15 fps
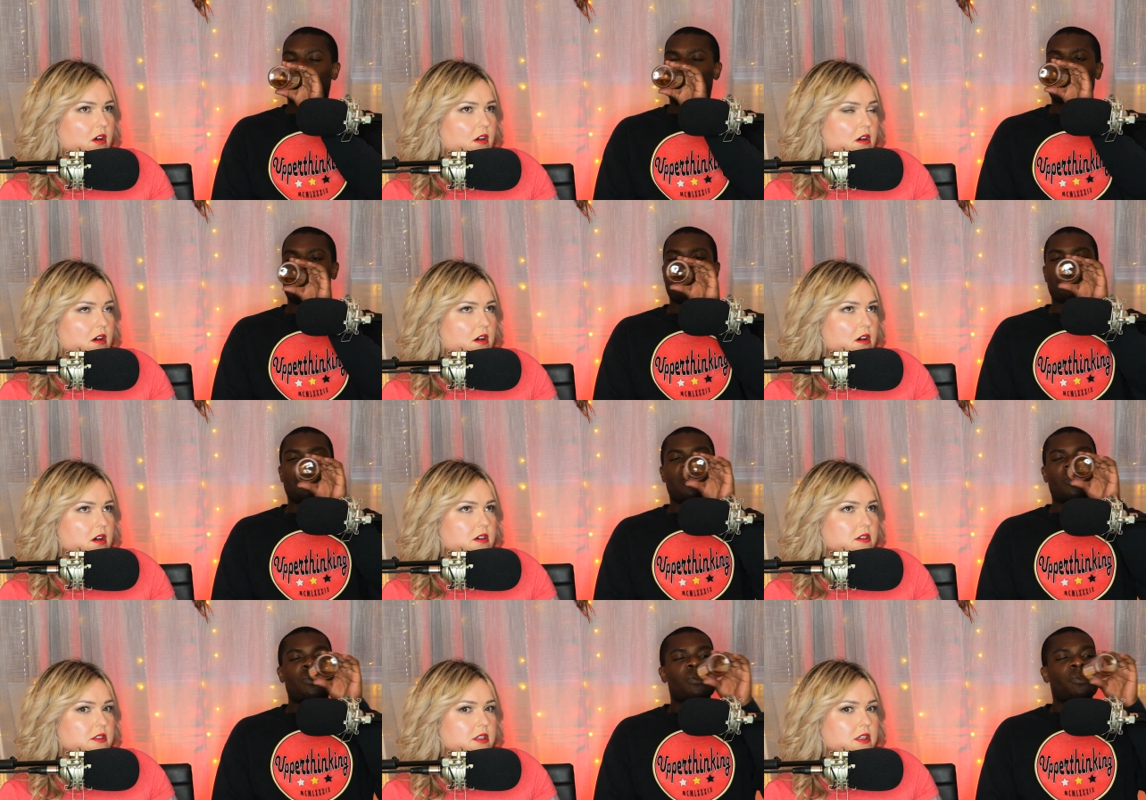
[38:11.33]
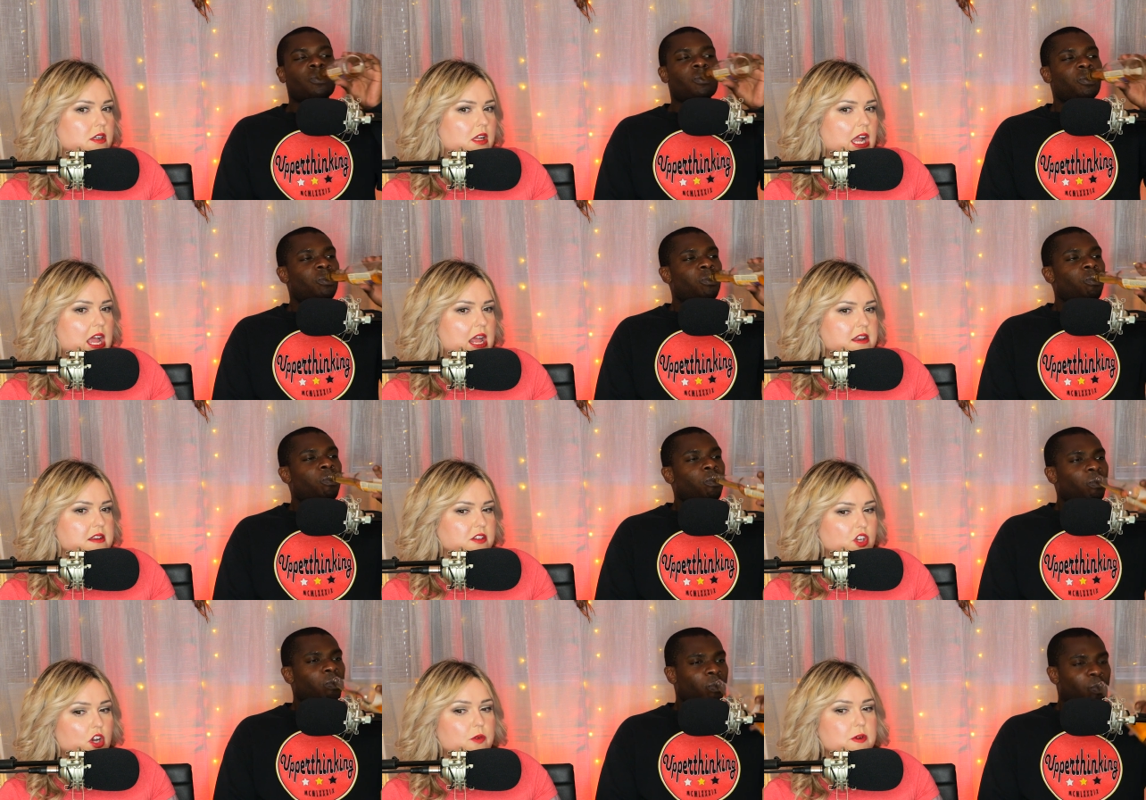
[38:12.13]
Speaker 1: her
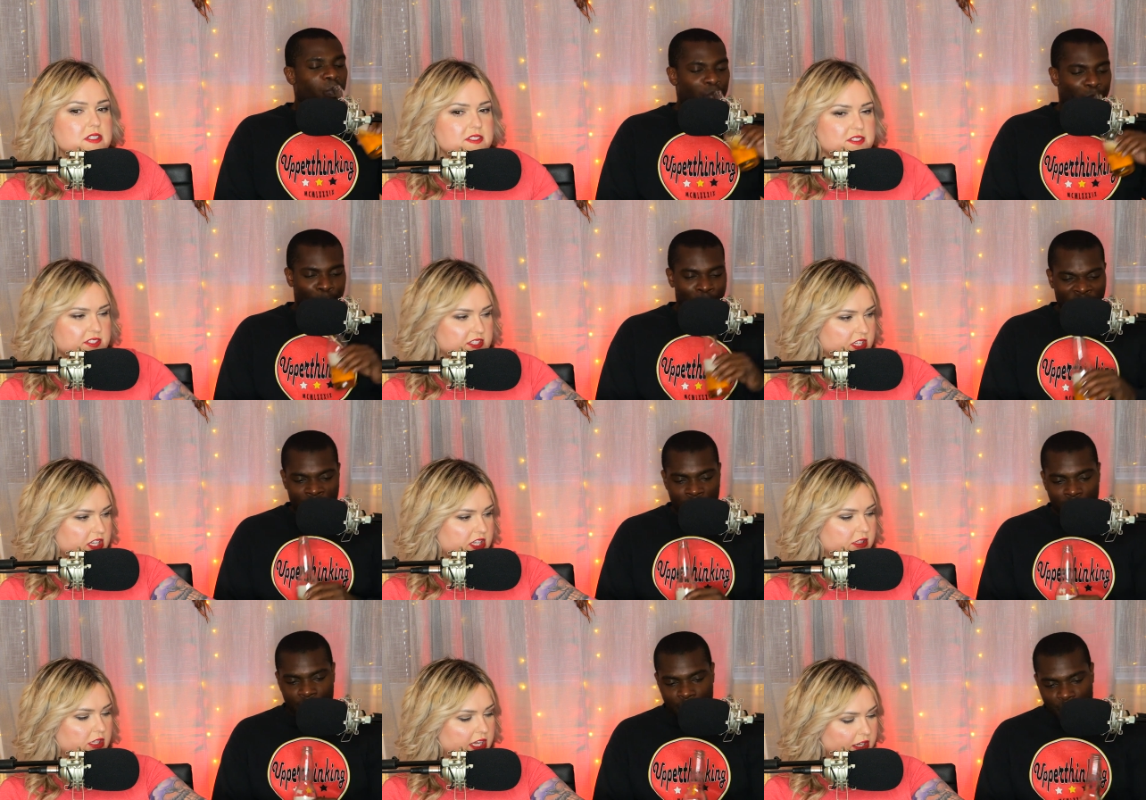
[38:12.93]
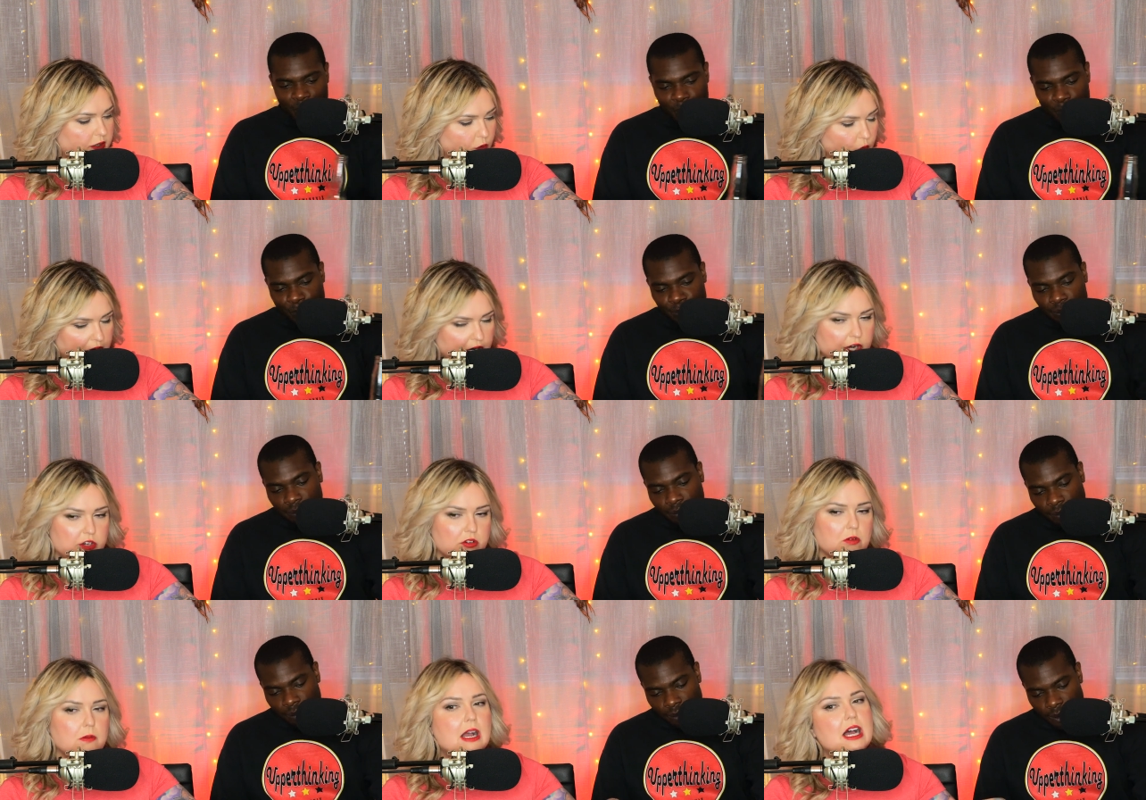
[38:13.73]
and go and see like where I
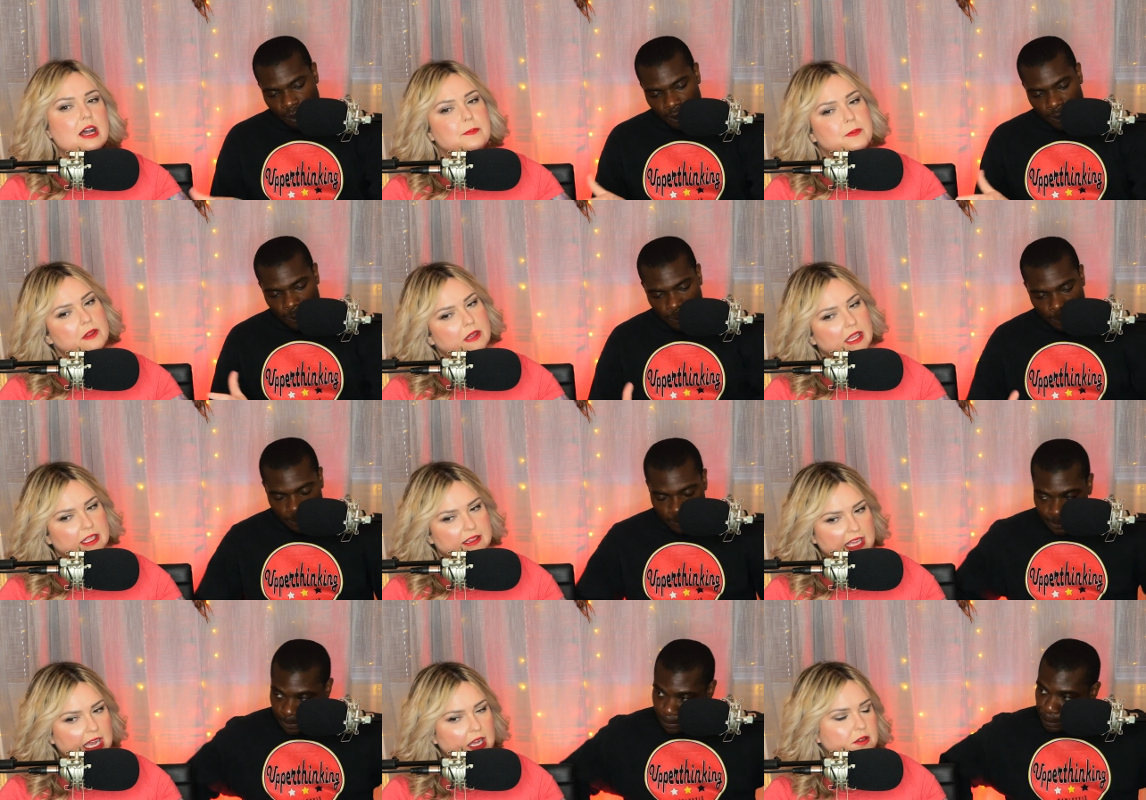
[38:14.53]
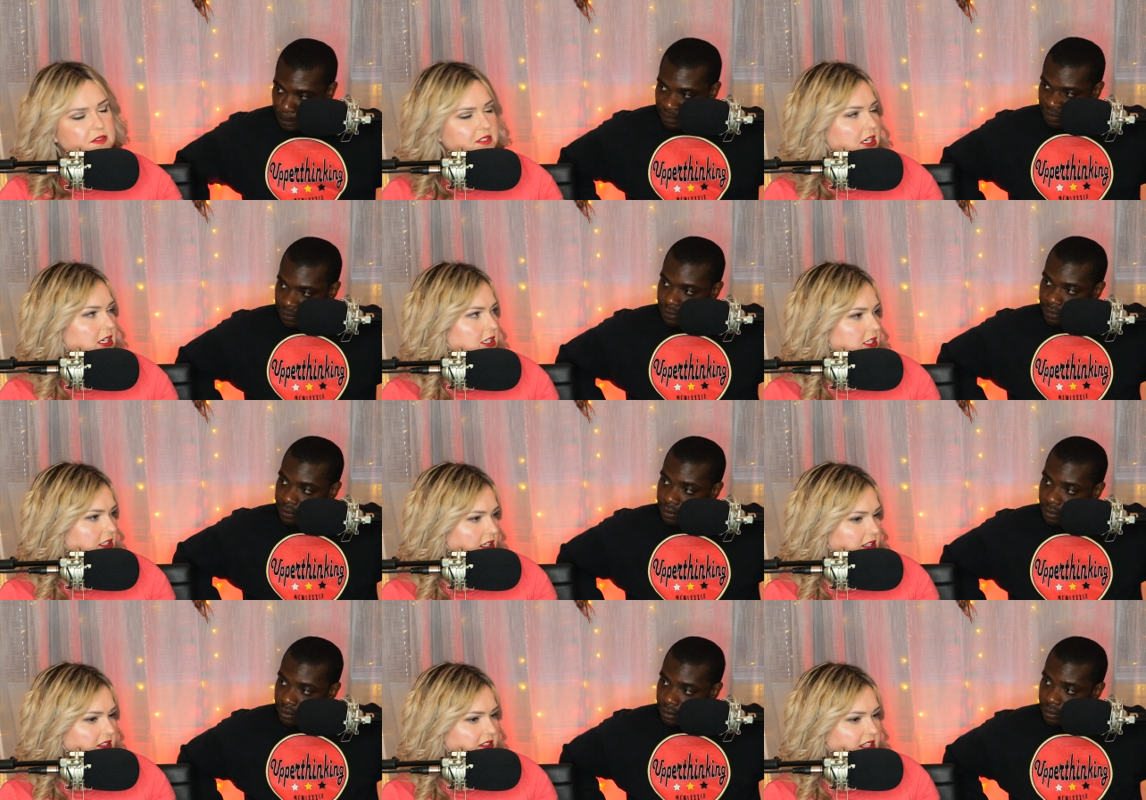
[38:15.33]
grew up and like the house that I
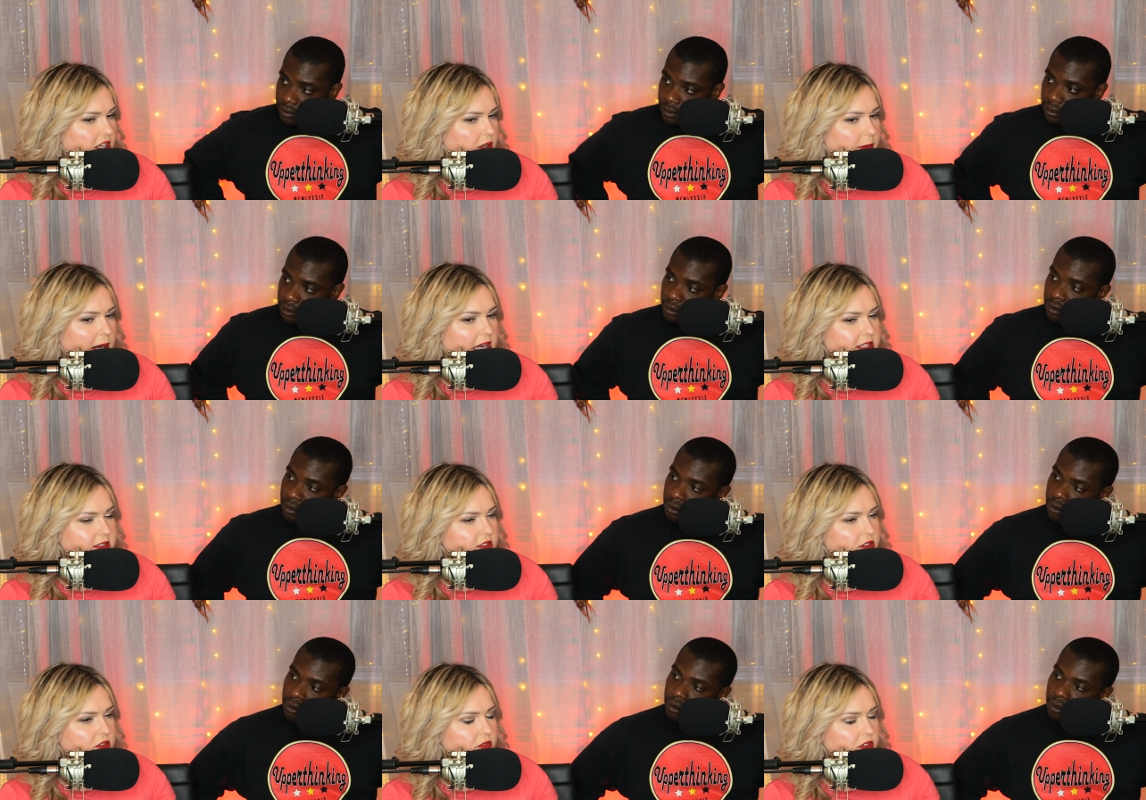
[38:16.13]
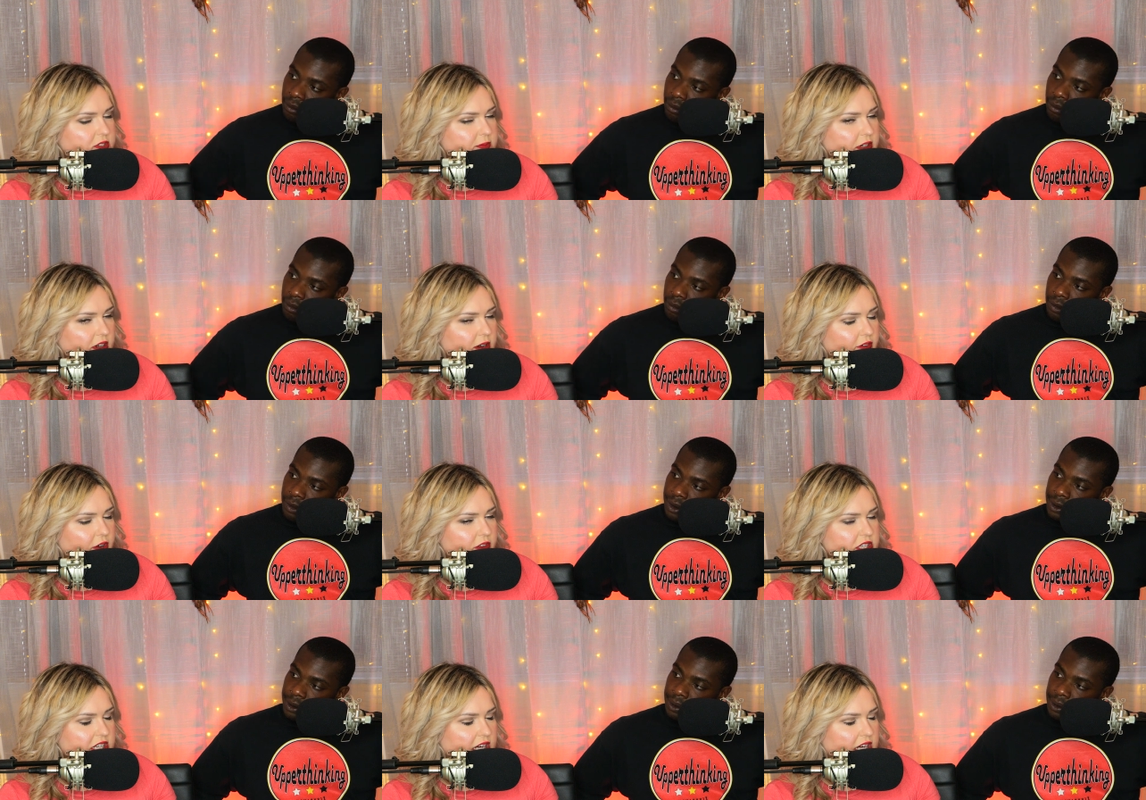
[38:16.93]
didn't get to say goodbye to because my grandfather